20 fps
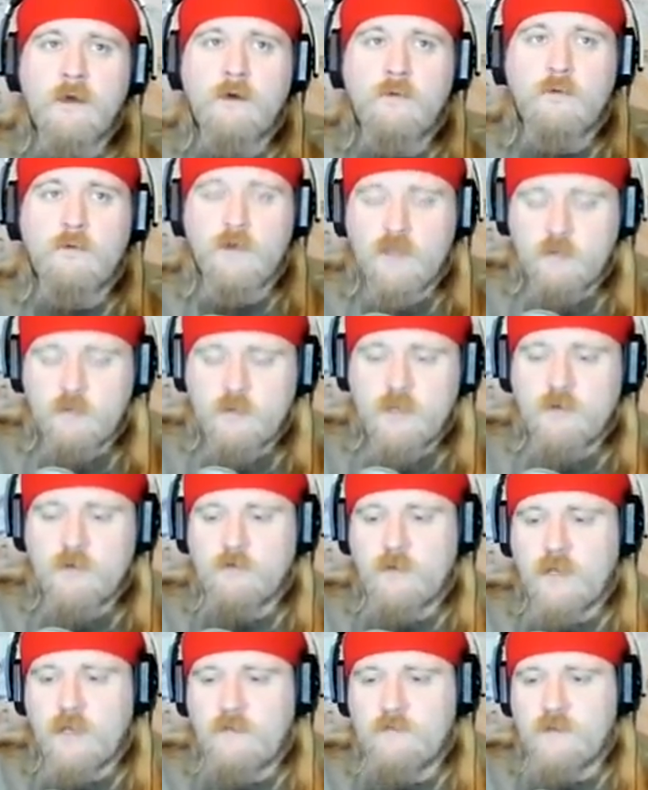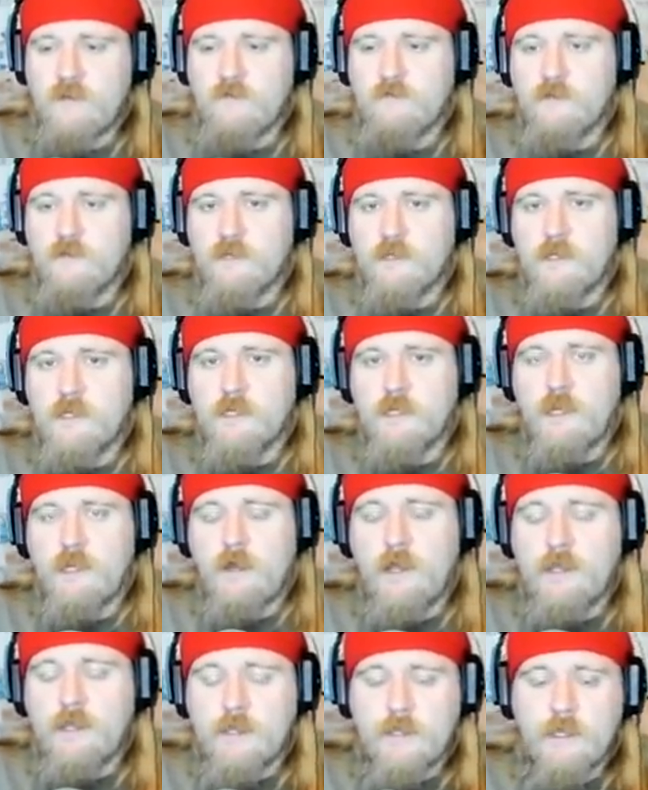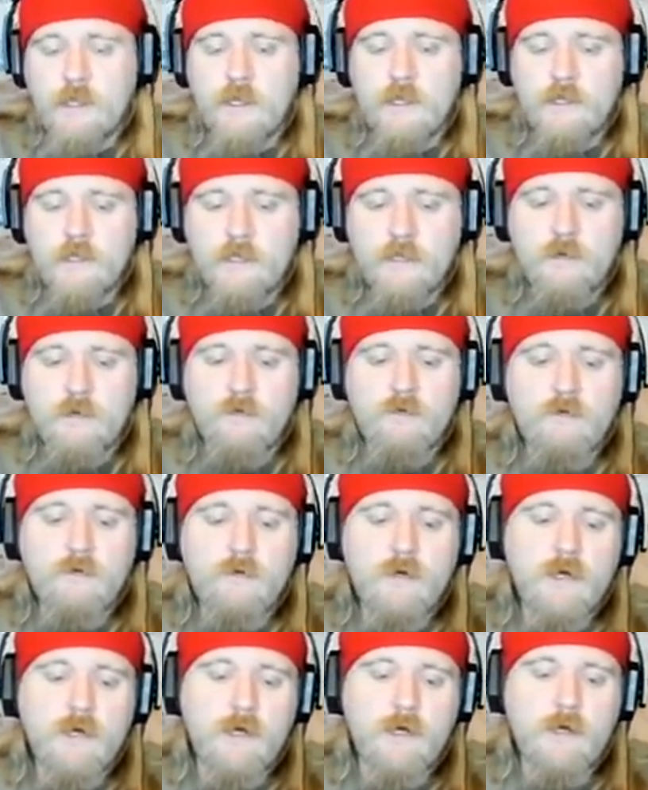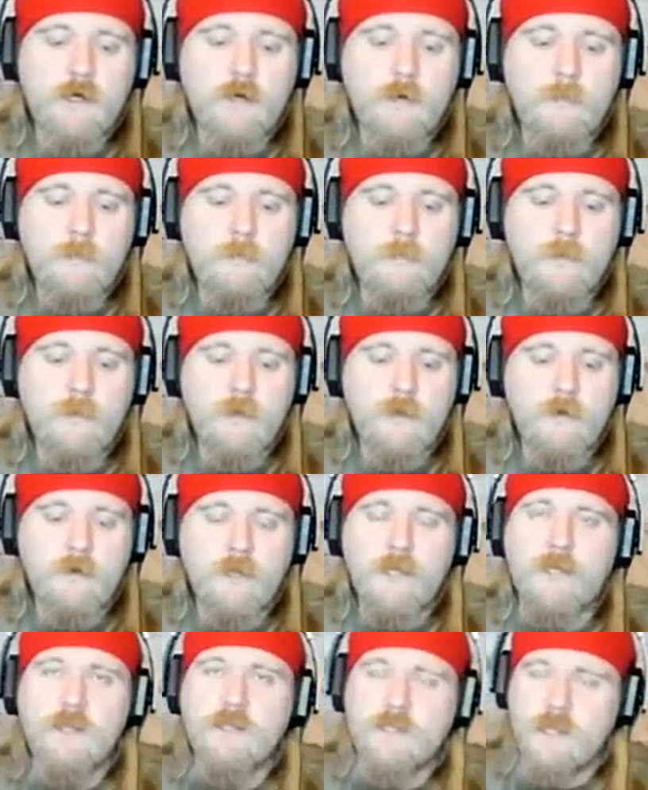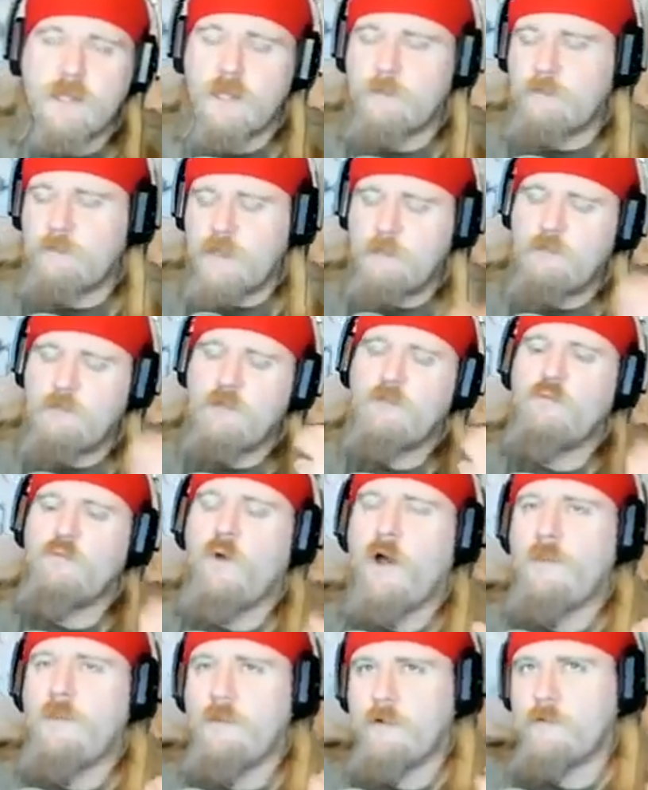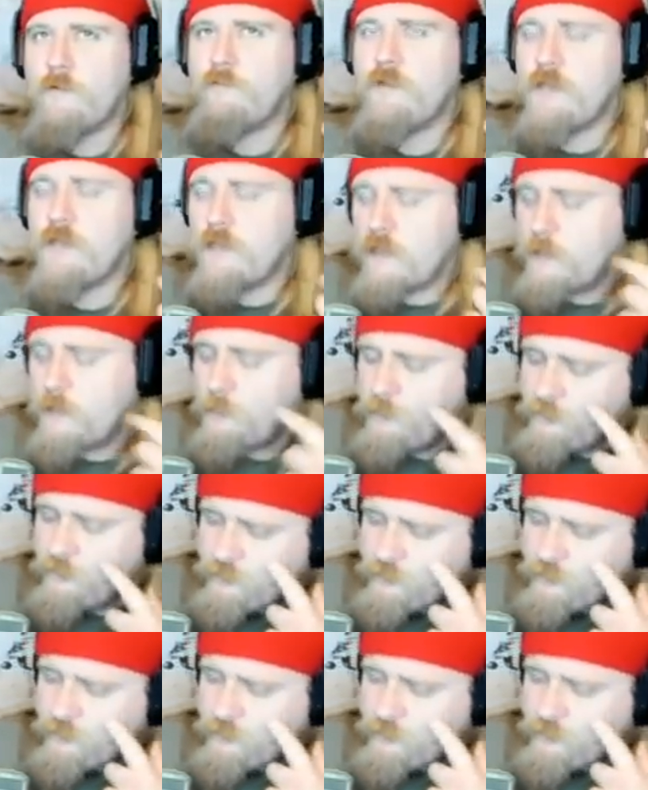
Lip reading: What do you mean creative differences? Now, I could get into, it's like people want there to be